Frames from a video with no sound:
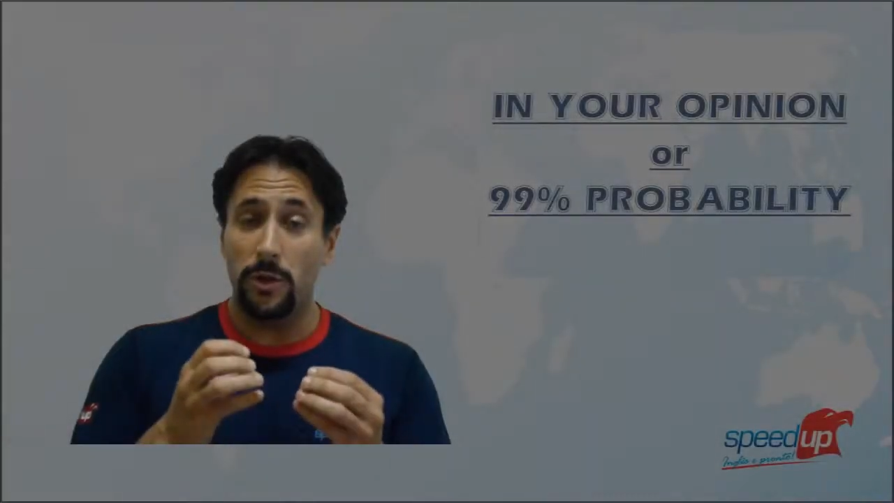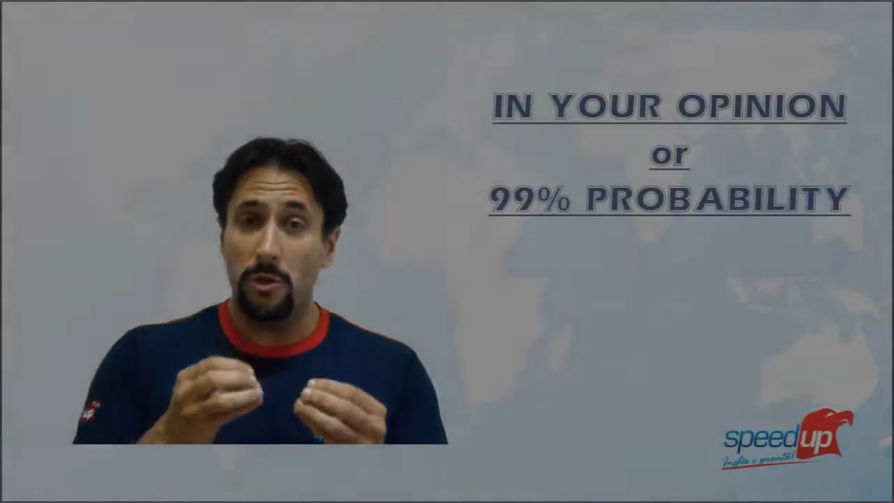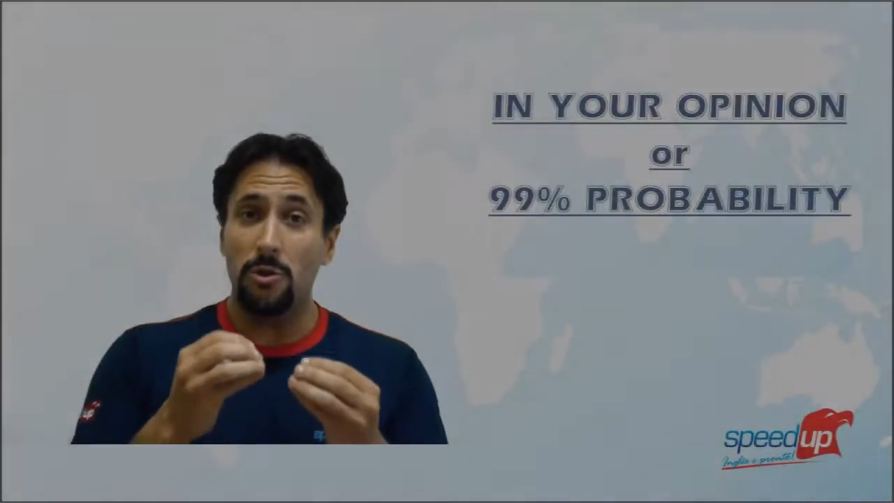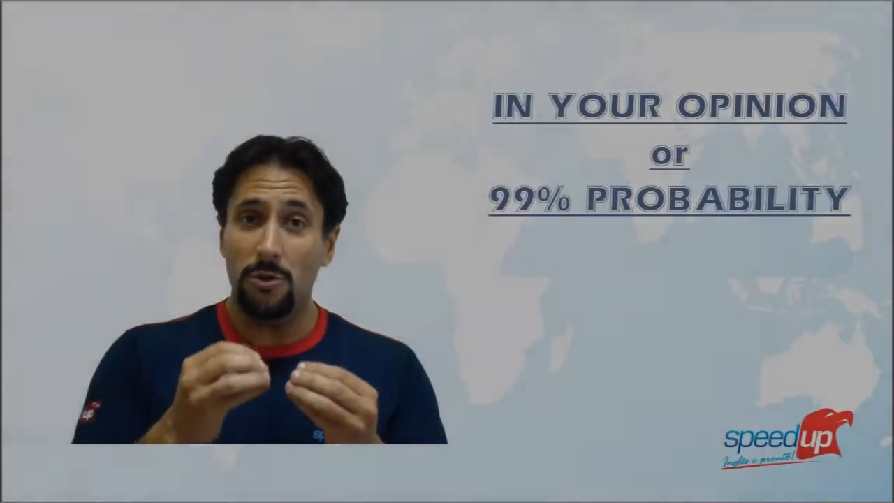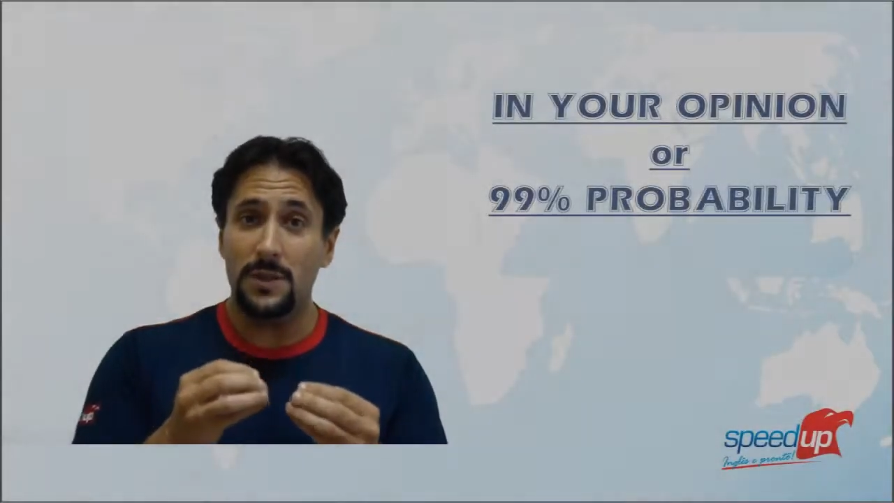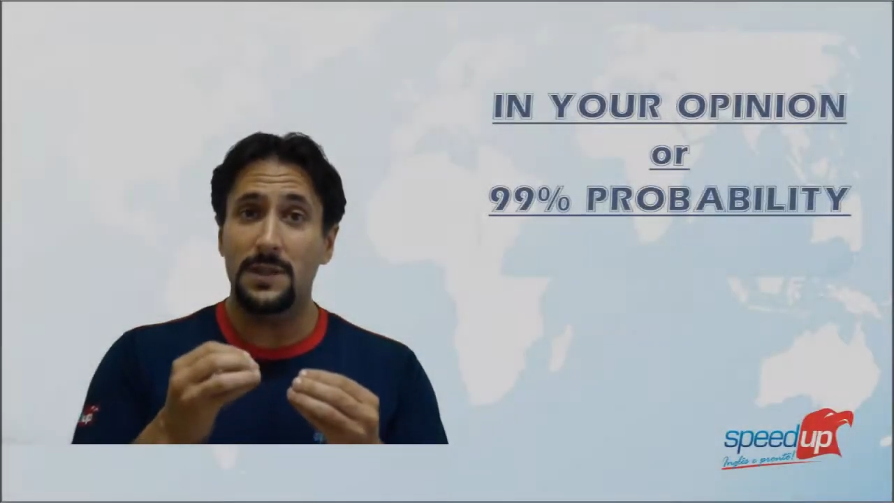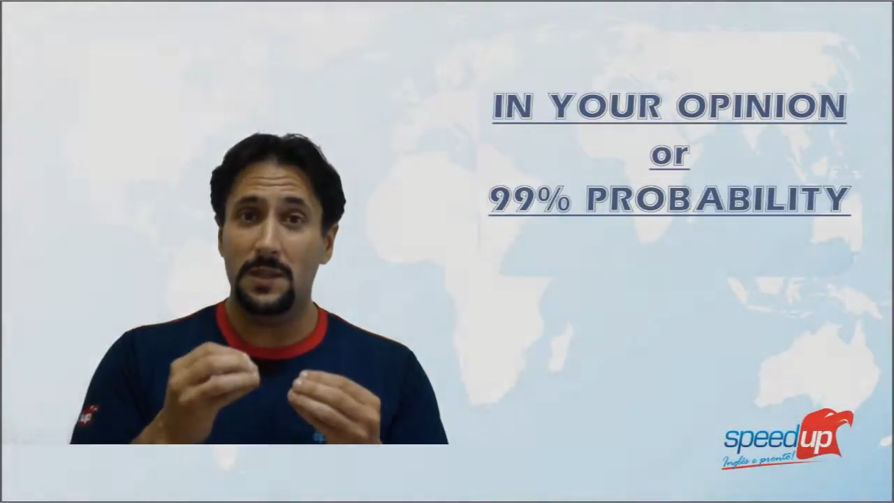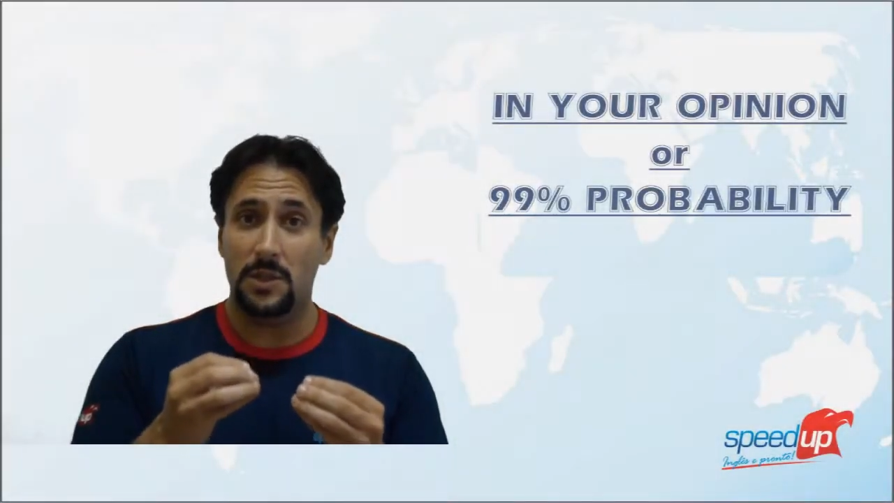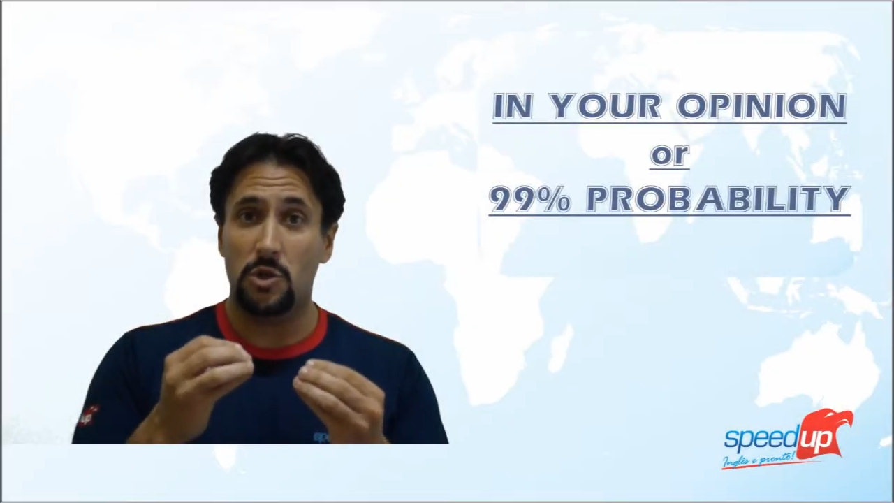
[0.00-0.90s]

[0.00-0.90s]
When you use this